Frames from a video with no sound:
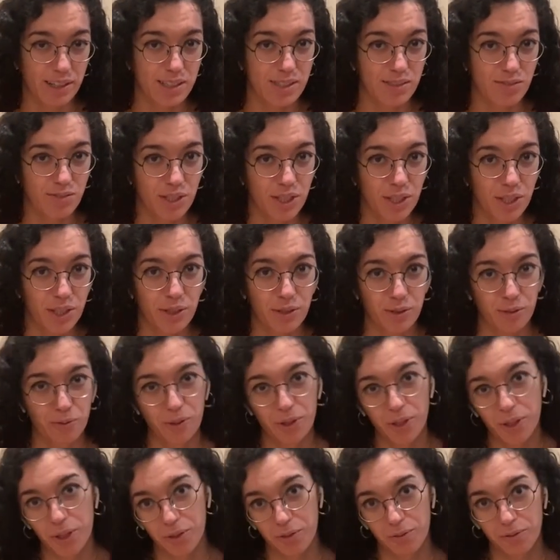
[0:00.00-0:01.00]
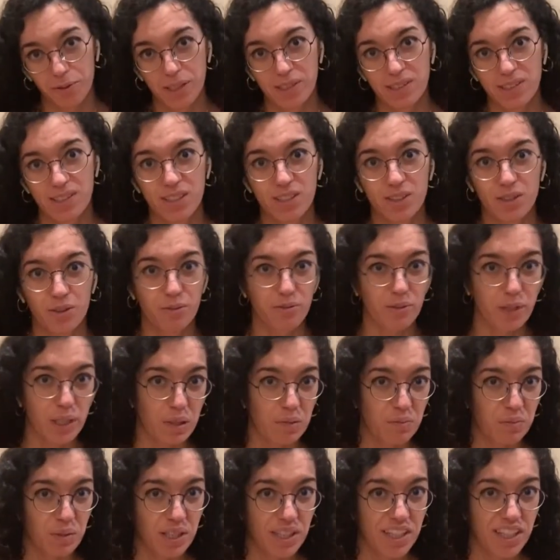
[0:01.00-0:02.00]
this video with your friends and your
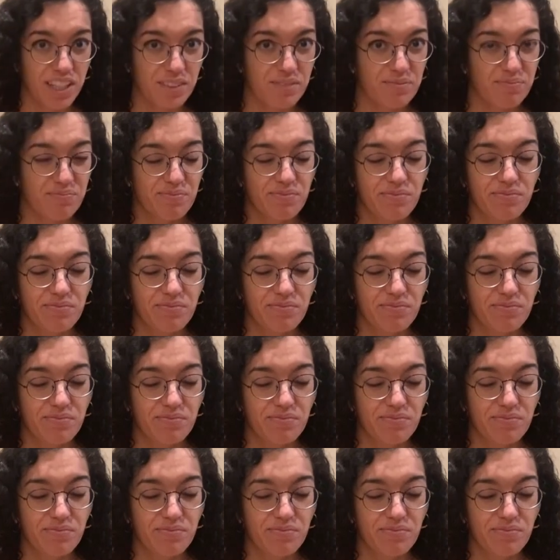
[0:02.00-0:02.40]
family.